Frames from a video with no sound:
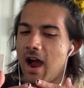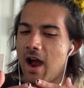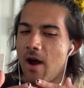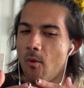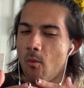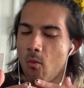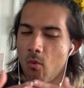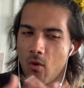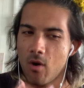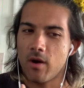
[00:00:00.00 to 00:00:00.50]

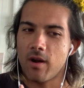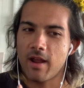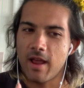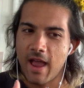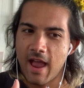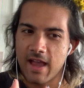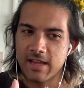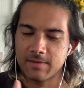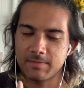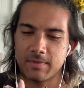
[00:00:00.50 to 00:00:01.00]
what
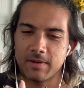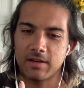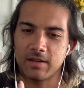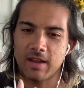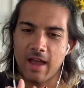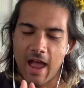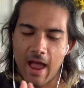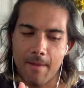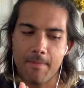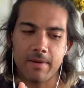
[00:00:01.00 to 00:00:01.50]
has been
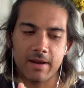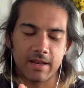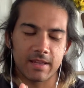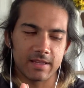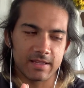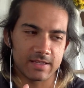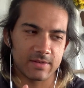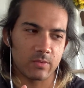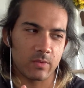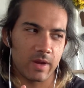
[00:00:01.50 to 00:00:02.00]
happening
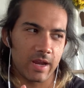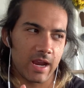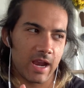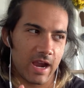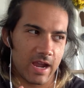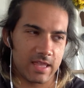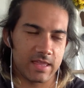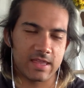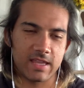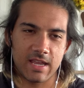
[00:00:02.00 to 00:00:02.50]
this week,
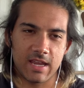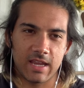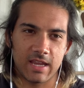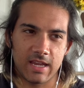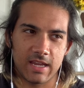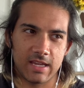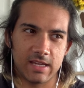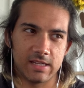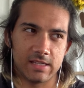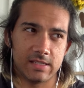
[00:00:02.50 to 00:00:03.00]
I think,
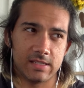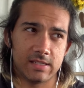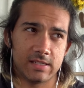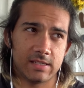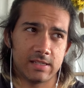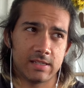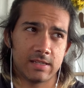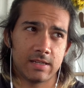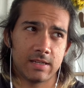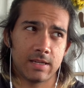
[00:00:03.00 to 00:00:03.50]

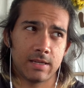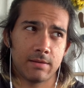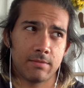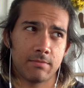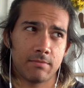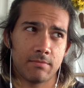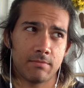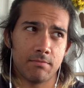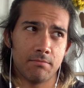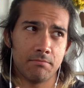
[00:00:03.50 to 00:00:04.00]
is
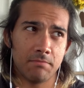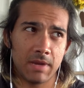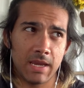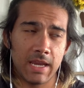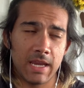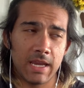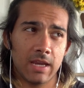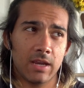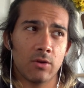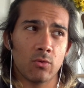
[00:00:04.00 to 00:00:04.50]

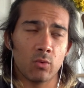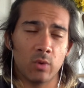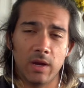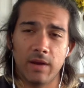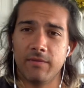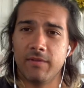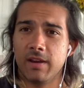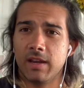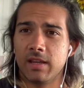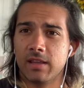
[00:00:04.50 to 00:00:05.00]
me
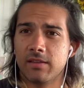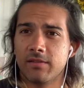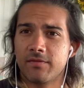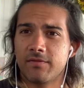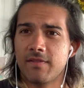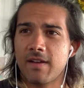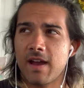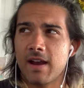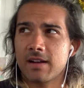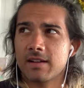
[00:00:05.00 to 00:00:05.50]
grieving the
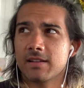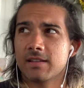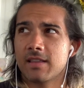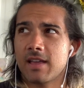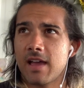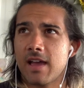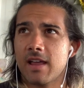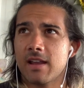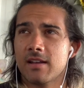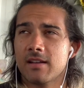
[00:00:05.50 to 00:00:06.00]
fact
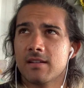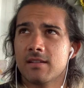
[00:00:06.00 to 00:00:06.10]
that